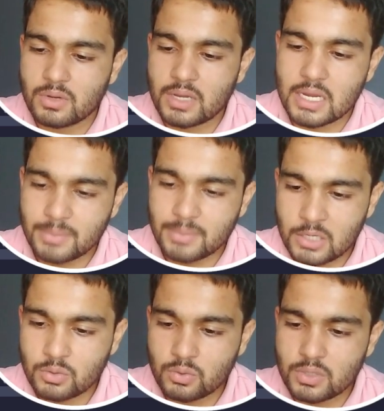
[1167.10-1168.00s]

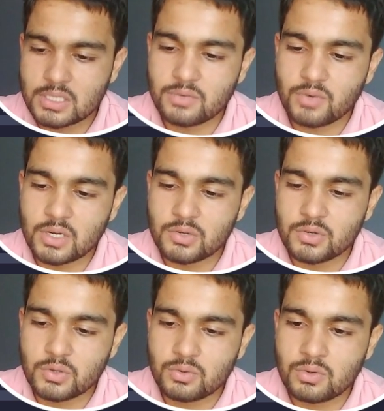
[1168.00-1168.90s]
Animal2 is equal to
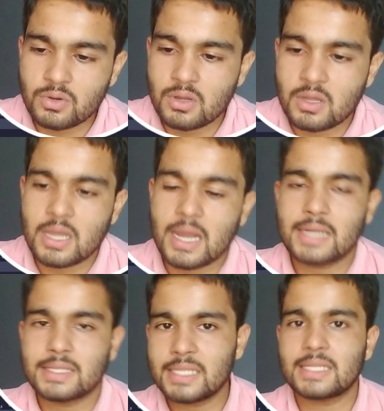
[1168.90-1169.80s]
new,
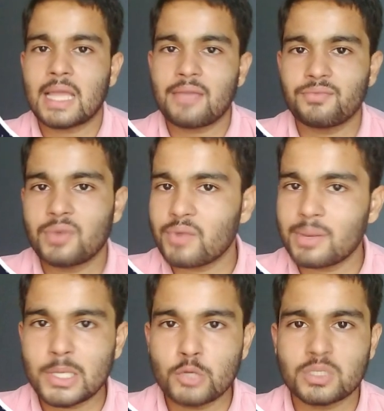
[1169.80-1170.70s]
and this time we will
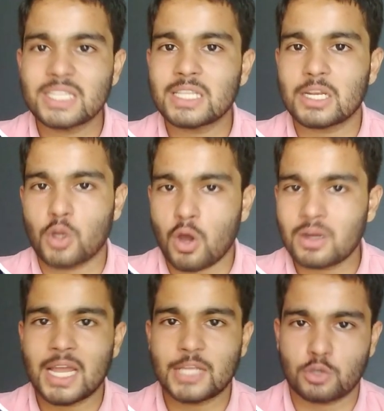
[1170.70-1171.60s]
be using the
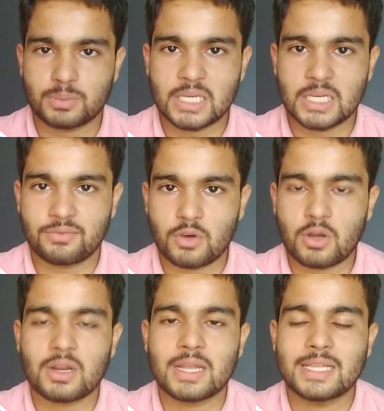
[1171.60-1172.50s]
dog class object
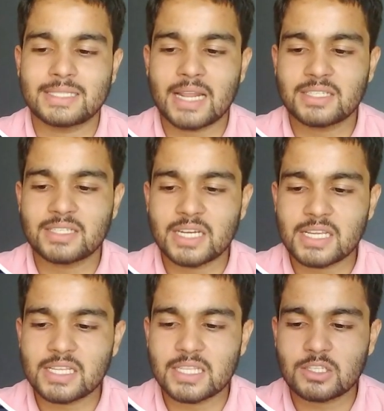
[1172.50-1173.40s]
for
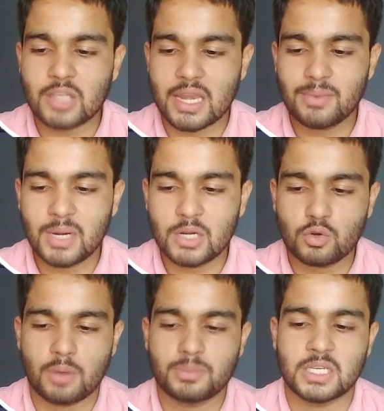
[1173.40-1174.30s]
instantiating this animal2
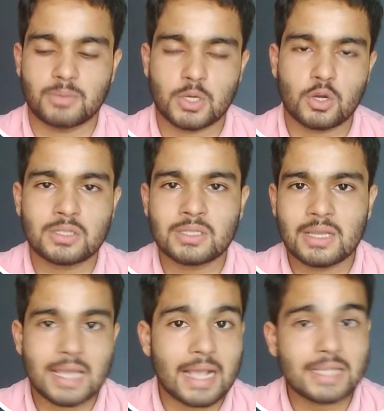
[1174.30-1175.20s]
object, because
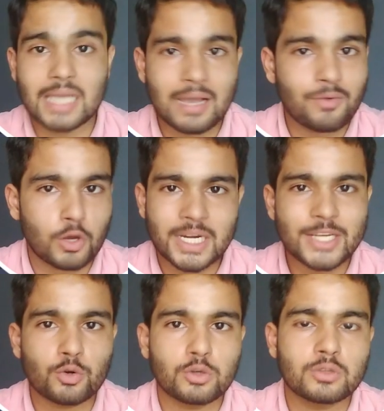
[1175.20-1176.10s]
as I have already
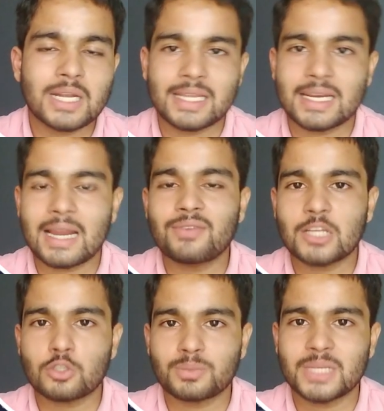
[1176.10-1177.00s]
told you that derived
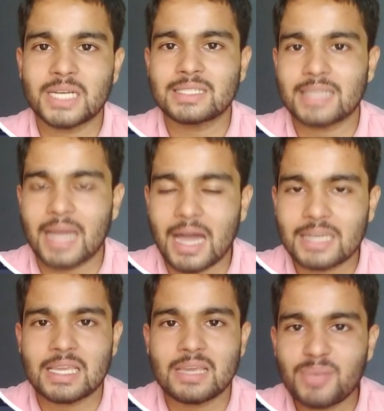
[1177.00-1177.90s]
class objects are
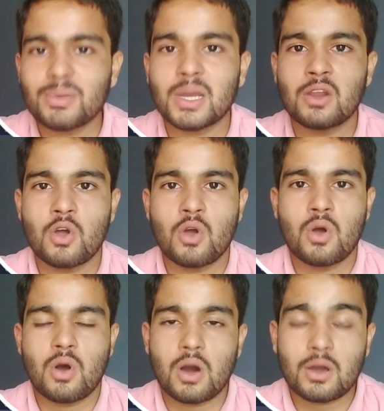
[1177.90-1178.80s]
capable,
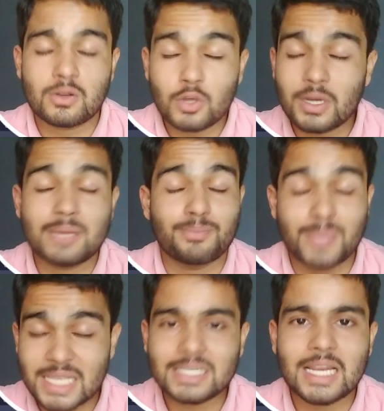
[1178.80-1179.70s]
or sorry,
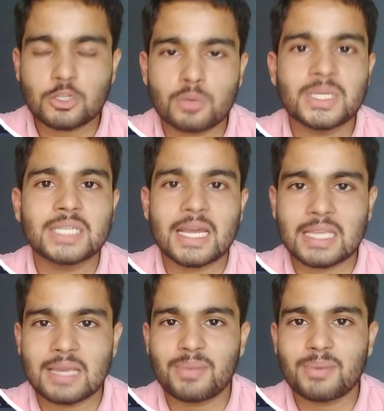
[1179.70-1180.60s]
base class objects are
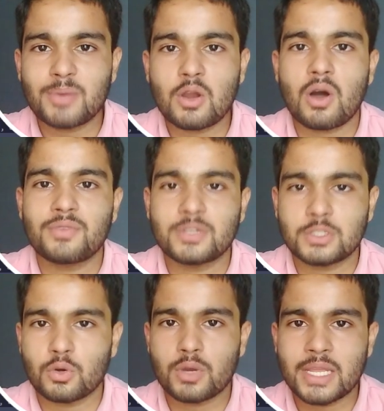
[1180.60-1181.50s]
capable of
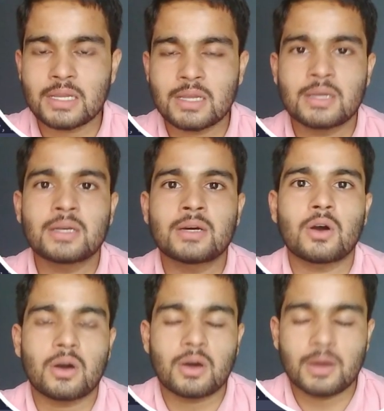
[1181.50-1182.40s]
storing
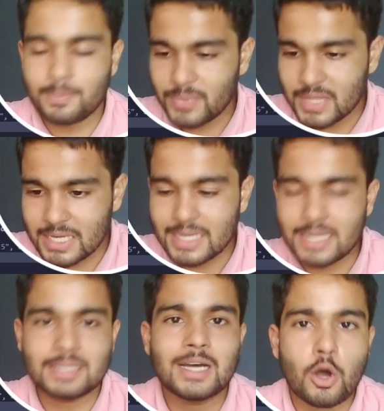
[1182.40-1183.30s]

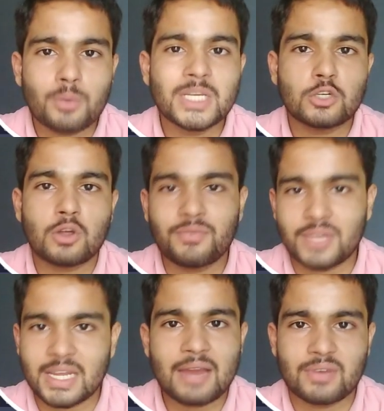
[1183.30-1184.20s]
the object of
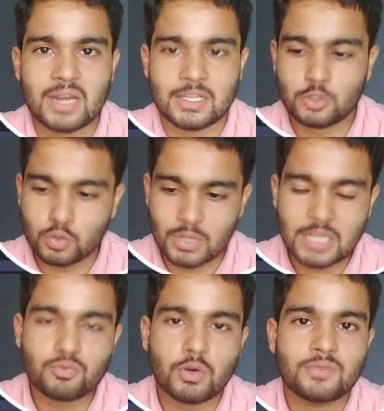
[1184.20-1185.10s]
derived class. So
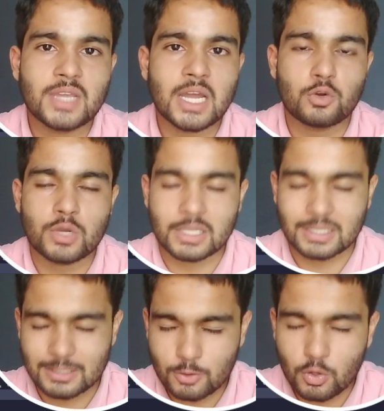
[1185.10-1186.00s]
that's what we are doing.
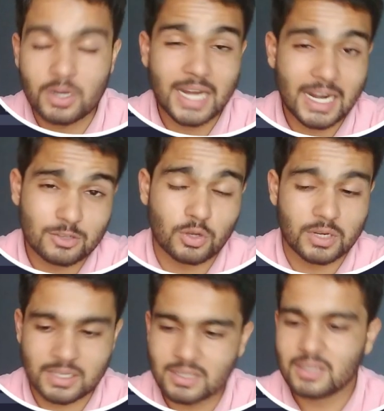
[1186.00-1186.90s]
Contract,
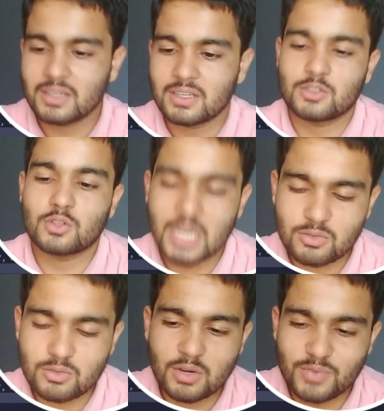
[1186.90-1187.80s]
sorry. So
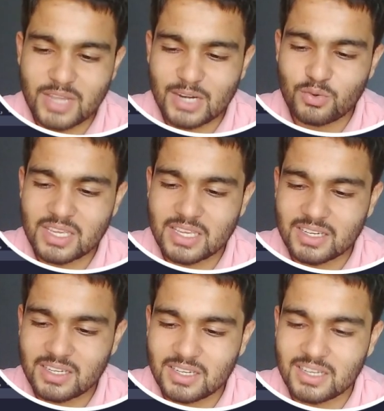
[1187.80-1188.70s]
that's what we are doing
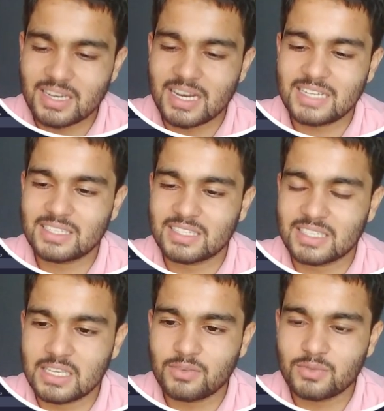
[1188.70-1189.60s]
here. Let's
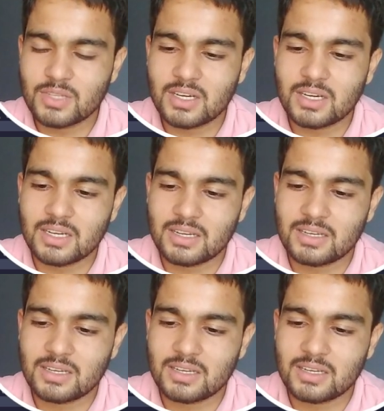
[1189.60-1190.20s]
give the